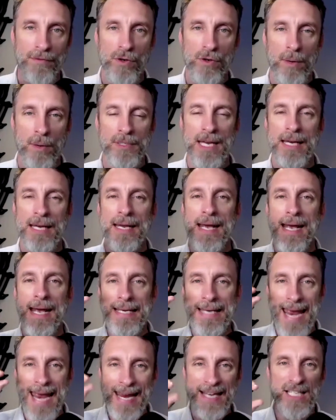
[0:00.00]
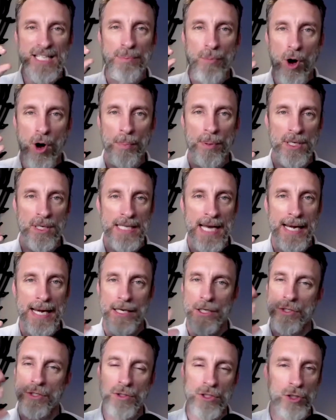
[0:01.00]
comes in, take a small
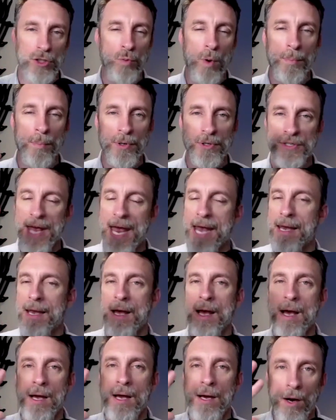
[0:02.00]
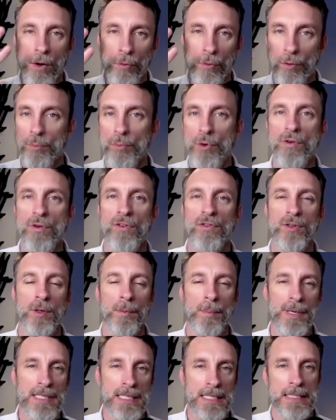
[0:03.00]
percentage, just one percent, remove it from your
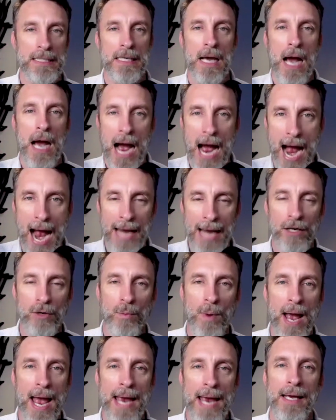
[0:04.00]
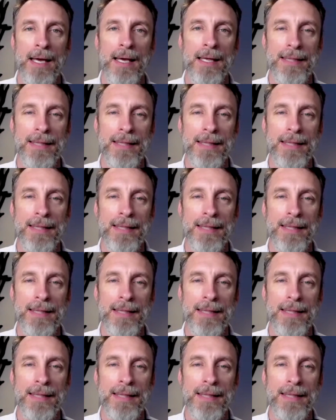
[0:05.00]
business, hide it away.